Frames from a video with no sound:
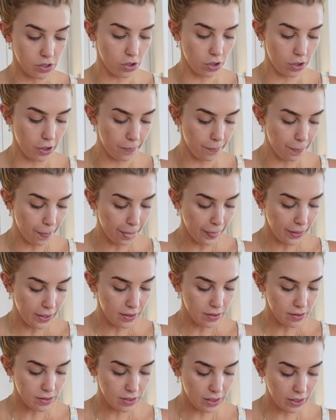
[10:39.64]
so
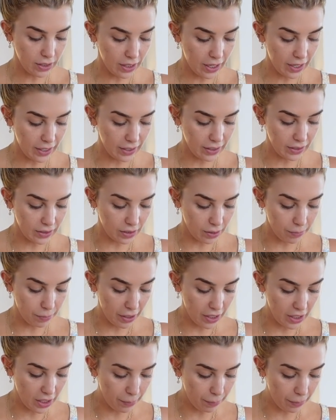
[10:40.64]
started adding like
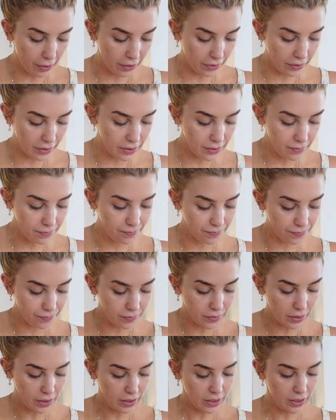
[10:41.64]
peanut butter in
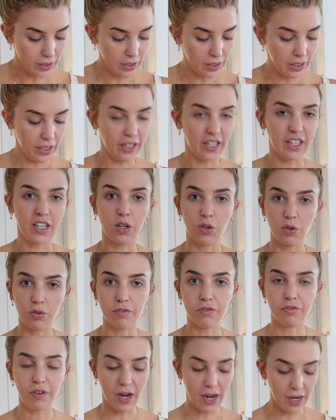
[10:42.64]
and like good
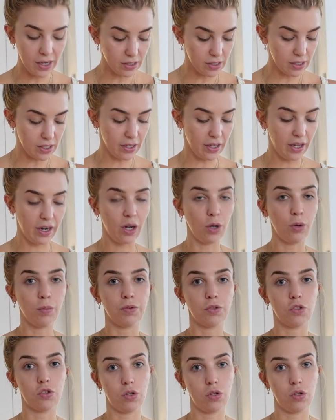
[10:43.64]
fats, and that helps